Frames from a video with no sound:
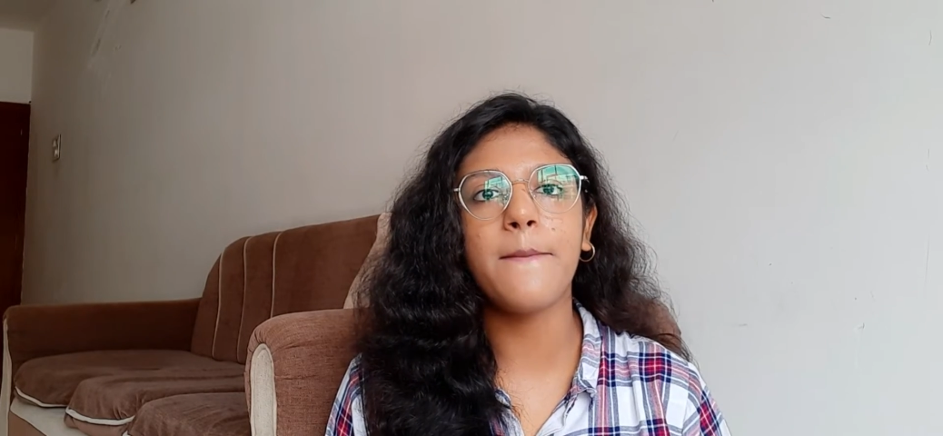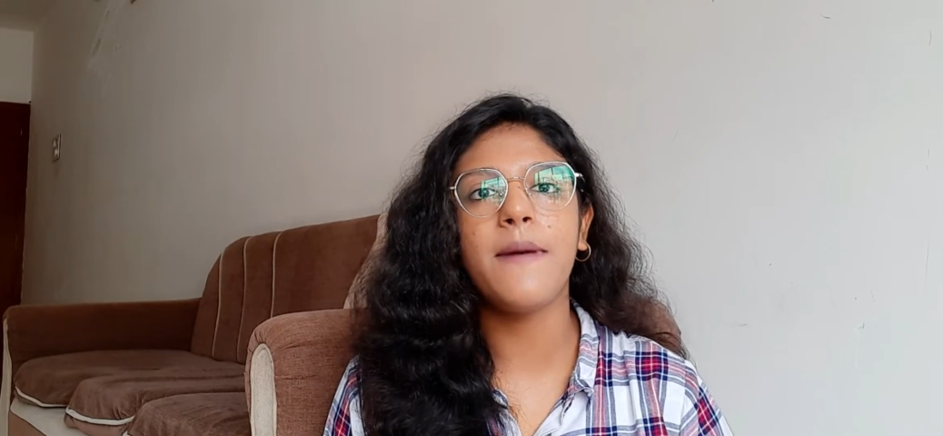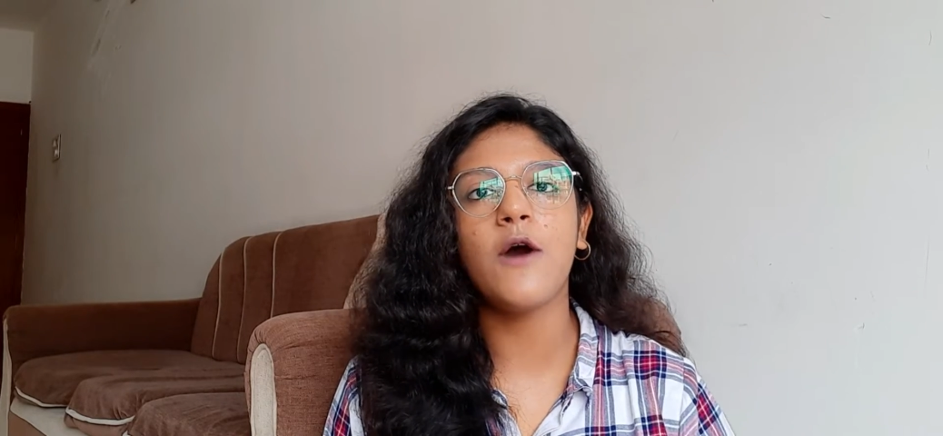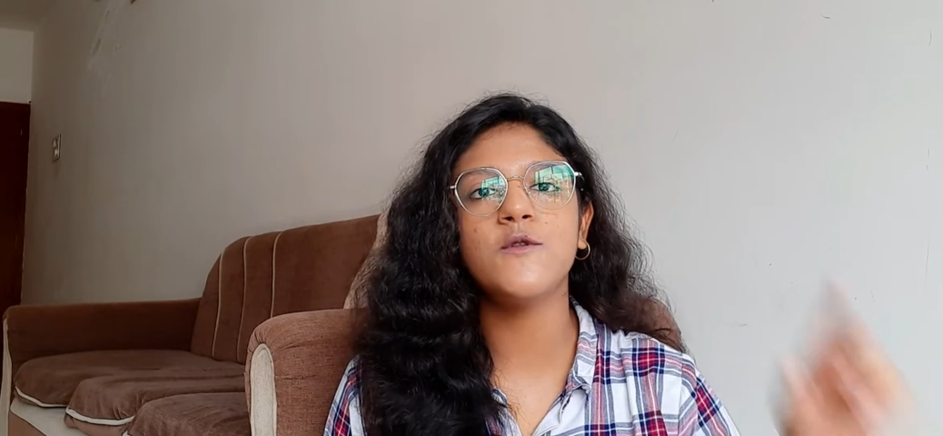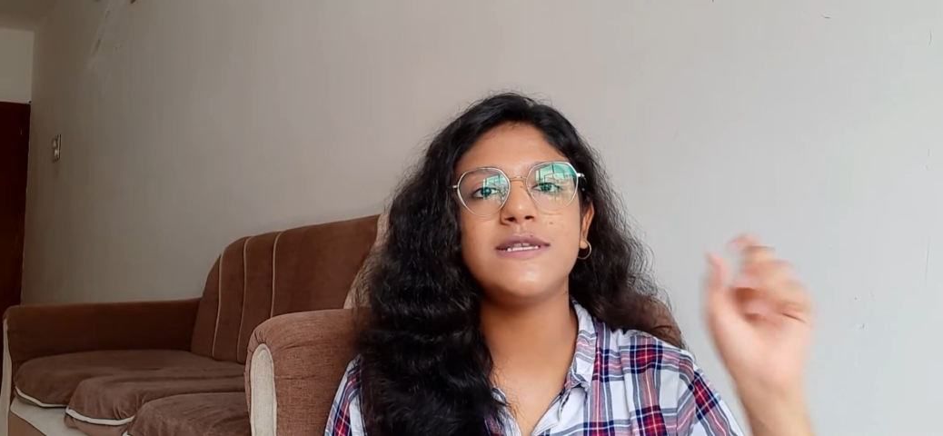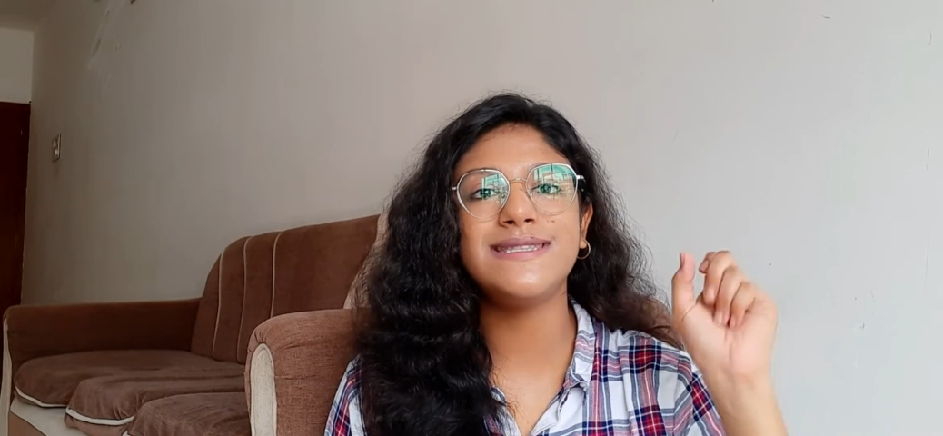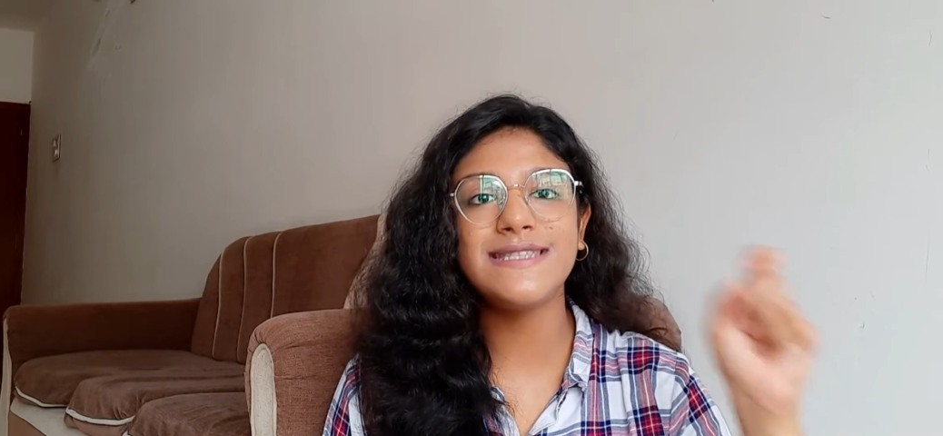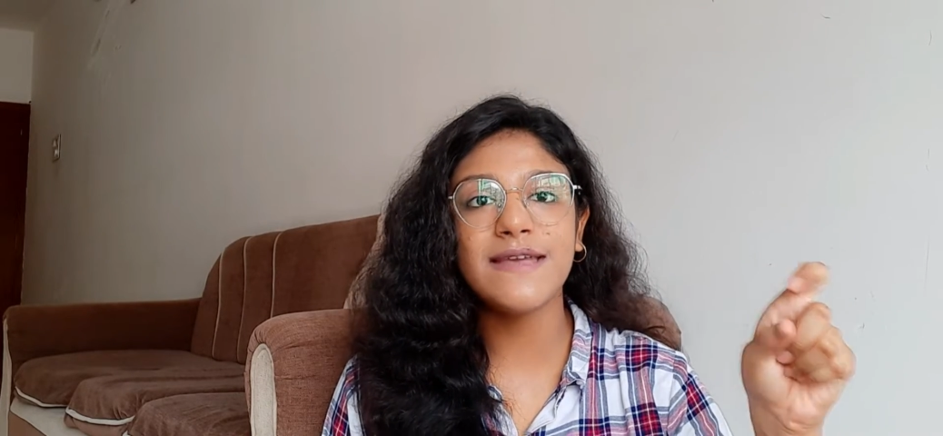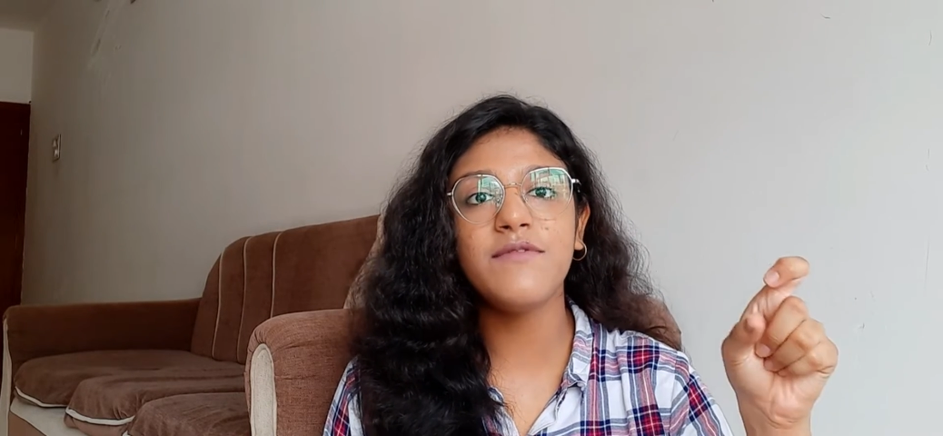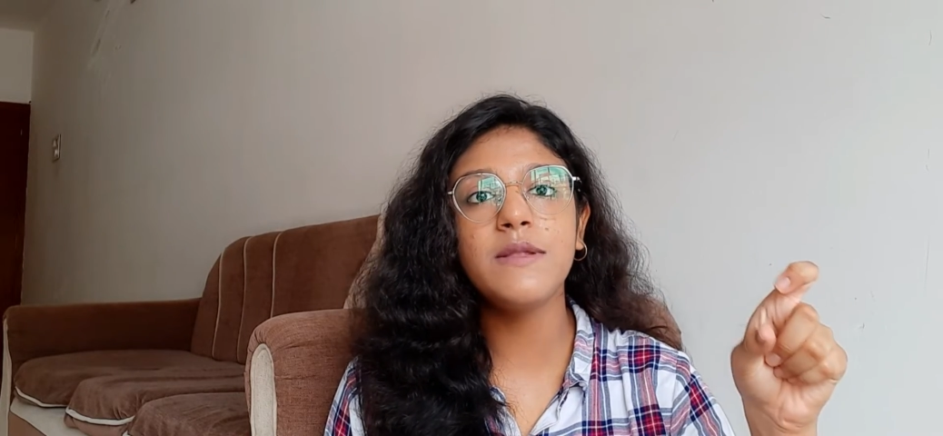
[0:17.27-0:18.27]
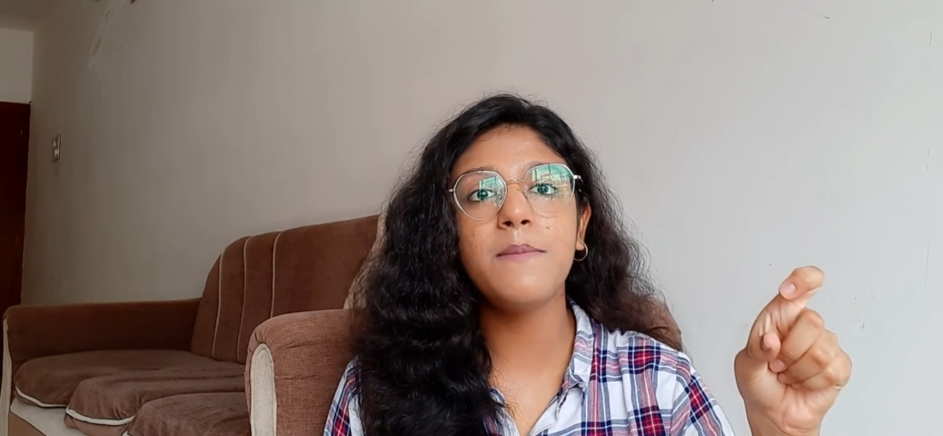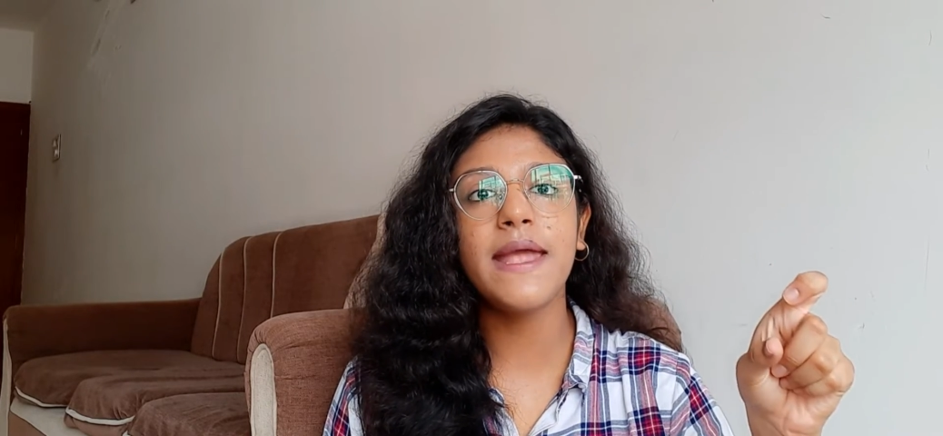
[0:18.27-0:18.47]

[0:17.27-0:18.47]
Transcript: about 7